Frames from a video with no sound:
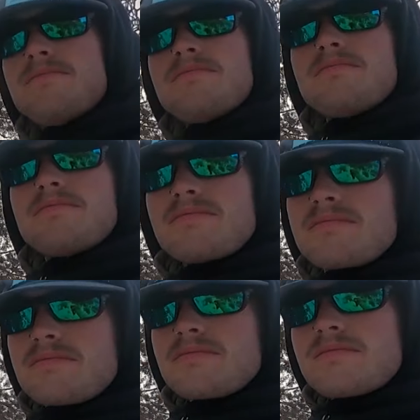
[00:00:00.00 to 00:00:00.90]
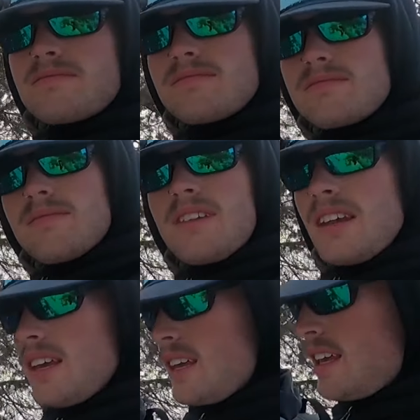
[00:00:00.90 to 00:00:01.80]
the right things, I
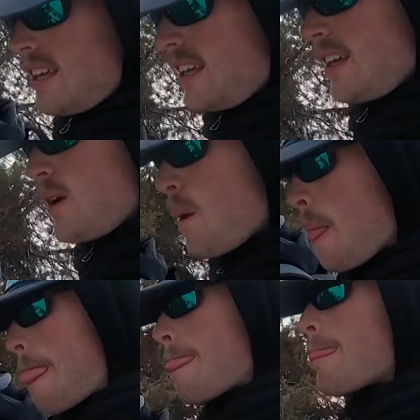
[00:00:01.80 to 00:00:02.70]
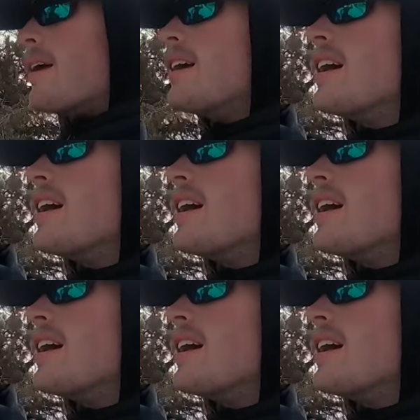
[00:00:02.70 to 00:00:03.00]
mean, what make what makes you